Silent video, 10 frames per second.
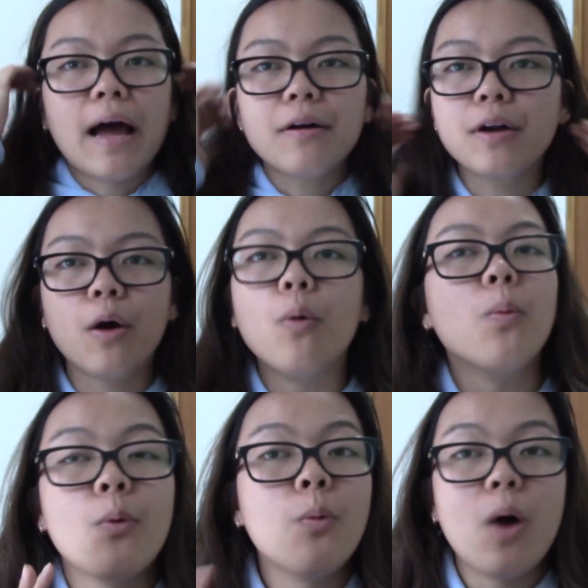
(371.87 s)
I don't know
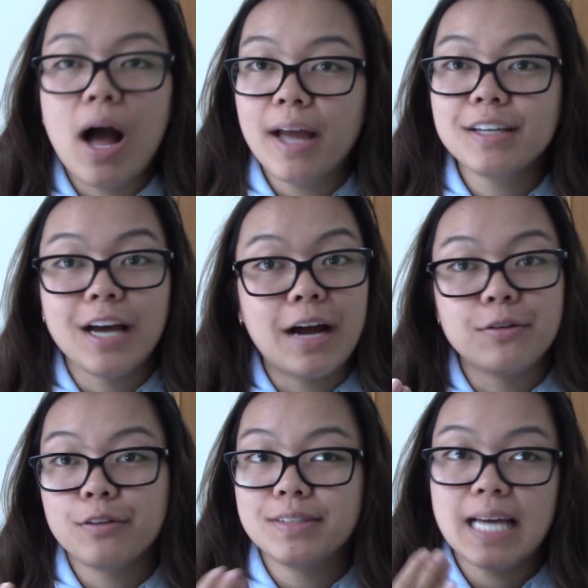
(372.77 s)
why. I
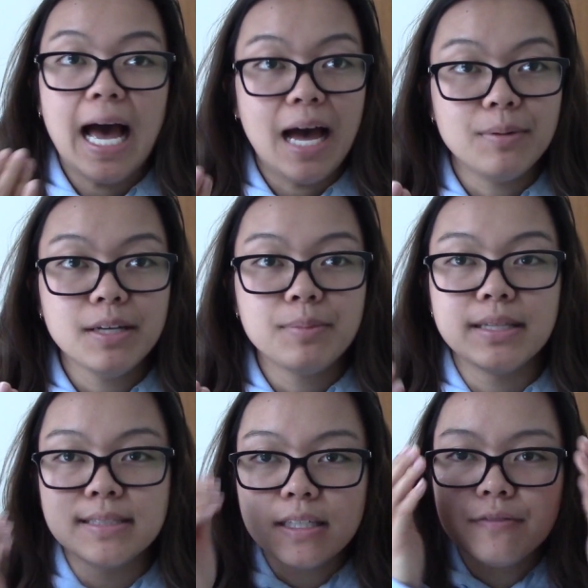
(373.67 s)
don't know if it's a habit, but
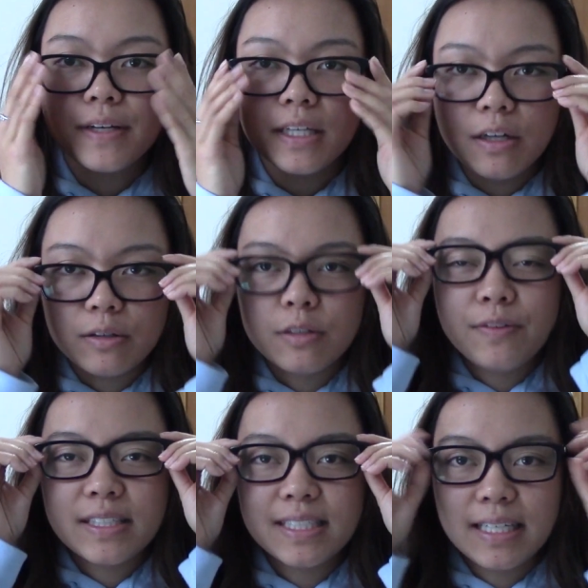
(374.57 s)
instead of like, you know, just
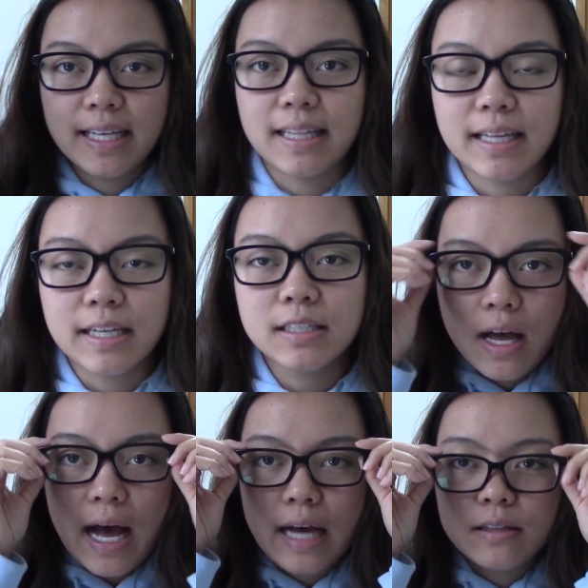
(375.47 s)
fixing it like
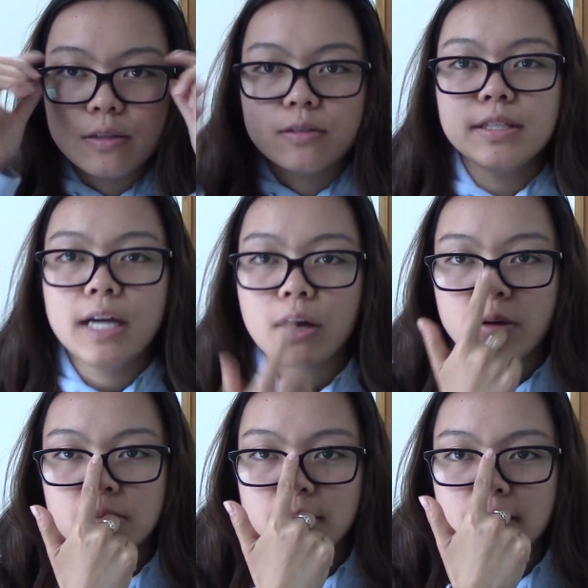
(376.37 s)
this, I
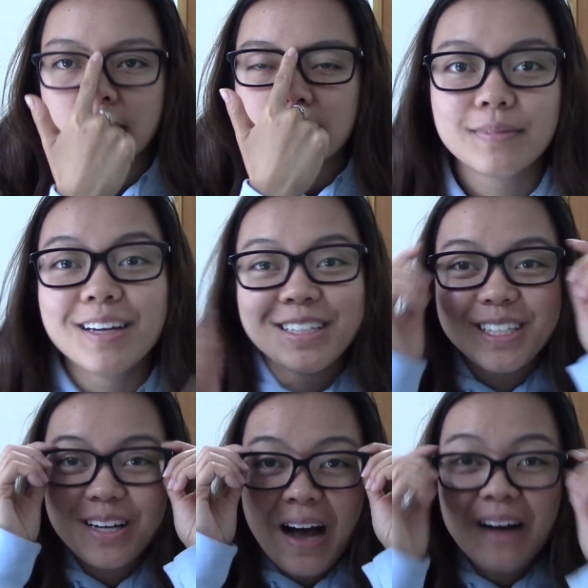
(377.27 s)
always go like this.
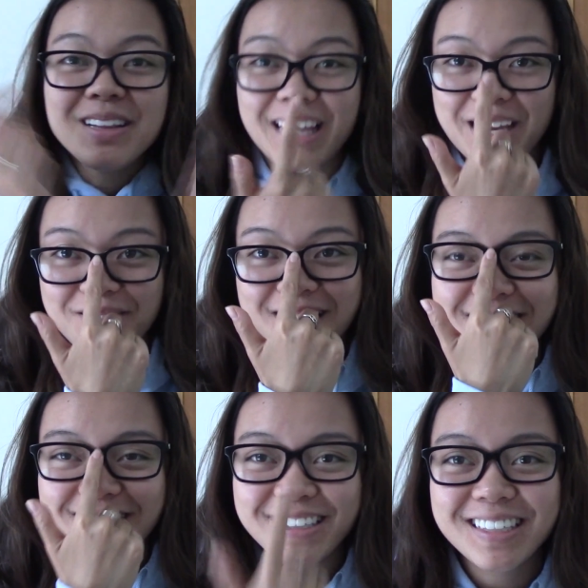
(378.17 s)
Do you know how lame
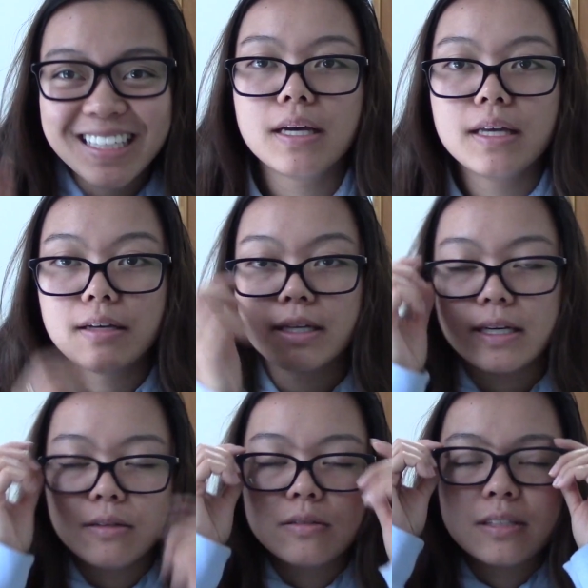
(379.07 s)
this looks?
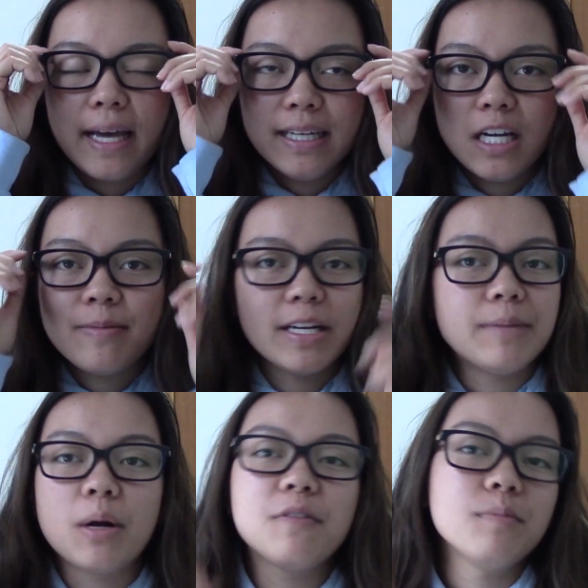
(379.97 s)
Like, it'll slide down
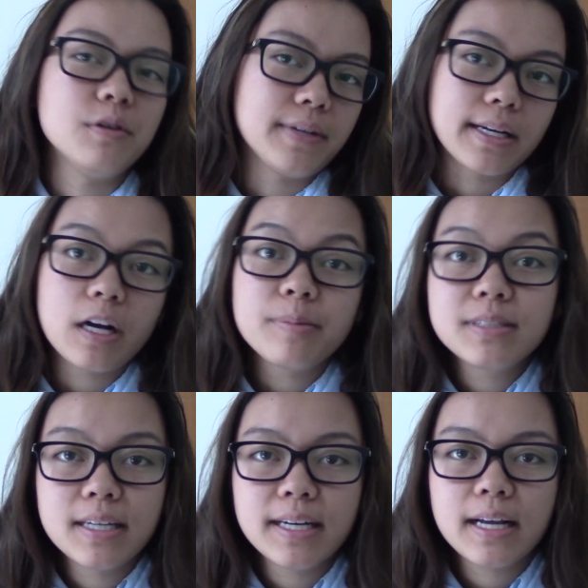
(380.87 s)
I'm not even moving. Like, I'll be
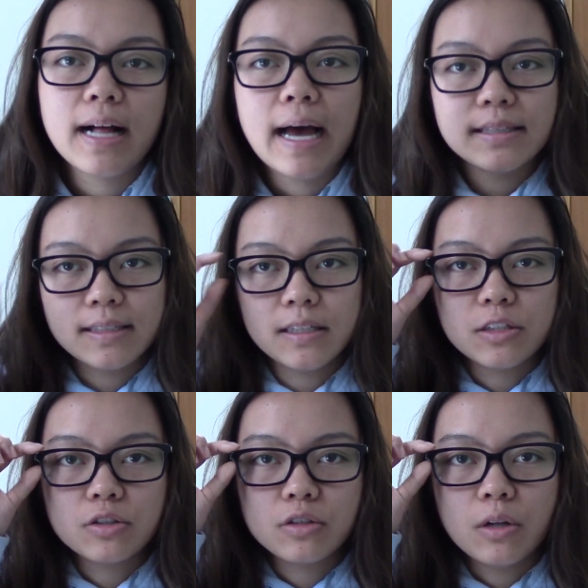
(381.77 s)
sitting in class and they
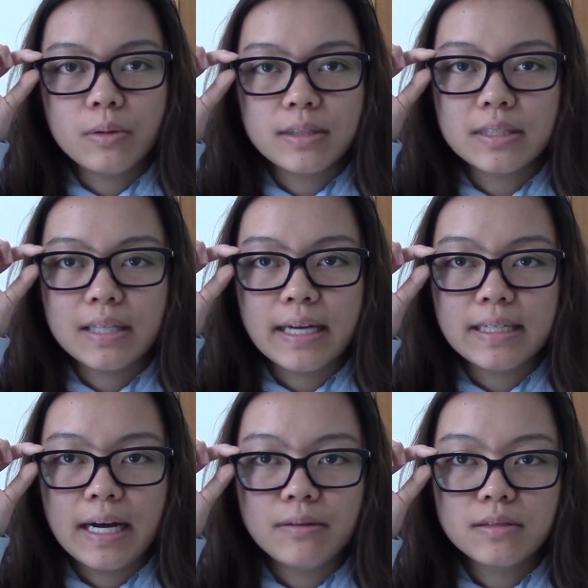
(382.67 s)
just slowly slide
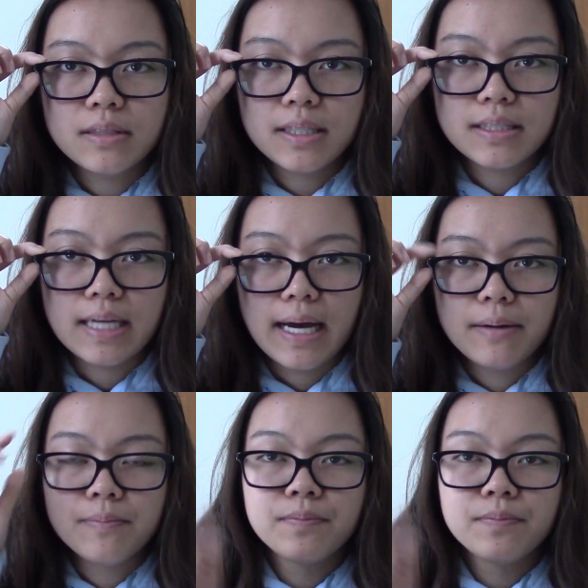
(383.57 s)
down just like a tad.